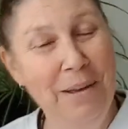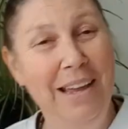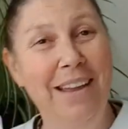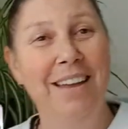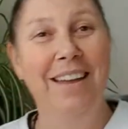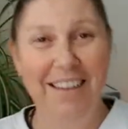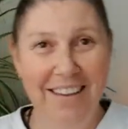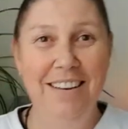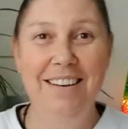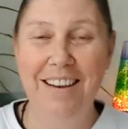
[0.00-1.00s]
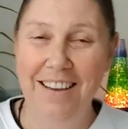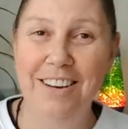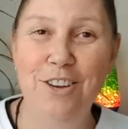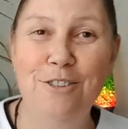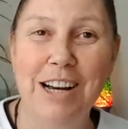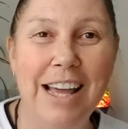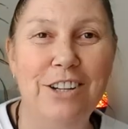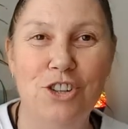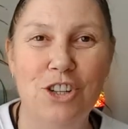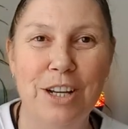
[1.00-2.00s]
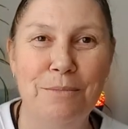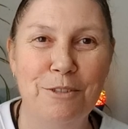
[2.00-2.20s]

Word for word: be in a new relationship,